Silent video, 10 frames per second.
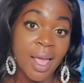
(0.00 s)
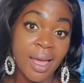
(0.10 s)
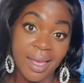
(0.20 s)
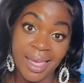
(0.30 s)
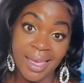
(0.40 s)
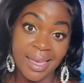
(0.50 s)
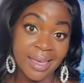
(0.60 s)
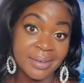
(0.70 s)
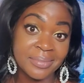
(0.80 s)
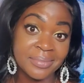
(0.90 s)

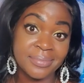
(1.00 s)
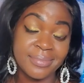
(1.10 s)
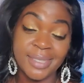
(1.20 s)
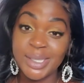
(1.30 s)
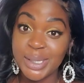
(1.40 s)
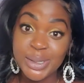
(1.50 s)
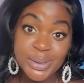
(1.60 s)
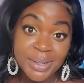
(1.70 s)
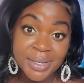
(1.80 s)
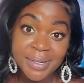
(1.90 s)
Again,
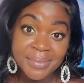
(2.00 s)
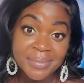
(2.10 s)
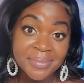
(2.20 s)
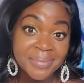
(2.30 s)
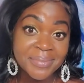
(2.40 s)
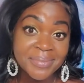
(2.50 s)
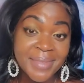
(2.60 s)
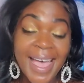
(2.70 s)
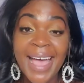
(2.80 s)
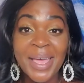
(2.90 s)
sister,
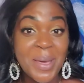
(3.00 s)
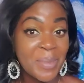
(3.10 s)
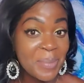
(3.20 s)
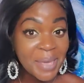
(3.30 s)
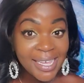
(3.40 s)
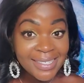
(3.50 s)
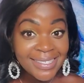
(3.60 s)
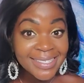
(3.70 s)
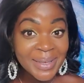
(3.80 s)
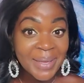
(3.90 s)
I come in peace,
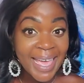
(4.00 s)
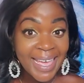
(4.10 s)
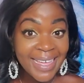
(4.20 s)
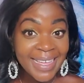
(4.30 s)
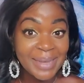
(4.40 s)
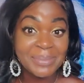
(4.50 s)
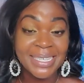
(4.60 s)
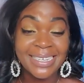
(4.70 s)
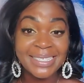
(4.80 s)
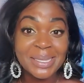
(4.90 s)
okay? I'm
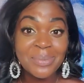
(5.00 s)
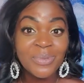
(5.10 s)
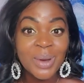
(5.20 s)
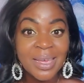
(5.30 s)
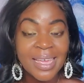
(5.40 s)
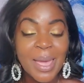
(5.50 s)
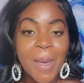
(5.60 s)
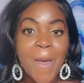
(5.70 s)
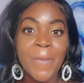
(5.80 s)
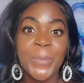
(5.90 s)
saying this up front.
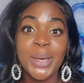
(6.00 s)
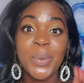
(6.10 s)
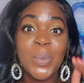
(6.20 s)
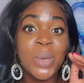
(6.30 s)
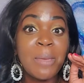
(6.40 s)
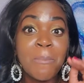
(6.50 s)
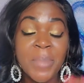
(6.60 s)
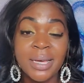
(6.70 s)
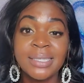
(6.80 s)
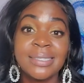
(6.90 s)
But
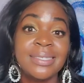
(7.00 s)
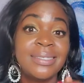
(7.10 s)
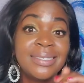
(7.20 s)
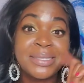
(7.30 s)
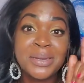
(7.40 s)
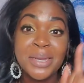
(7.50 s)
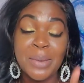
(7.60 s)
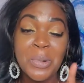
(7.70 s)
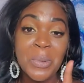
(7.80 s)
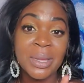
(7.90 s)
this is the
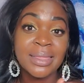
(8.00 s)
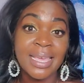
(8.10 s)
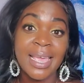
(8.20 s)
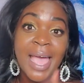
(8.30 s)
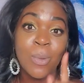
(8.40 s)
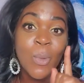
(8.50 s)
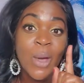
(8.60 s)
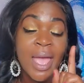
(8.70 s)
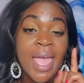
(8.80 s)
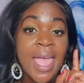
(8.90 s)
number one thing I want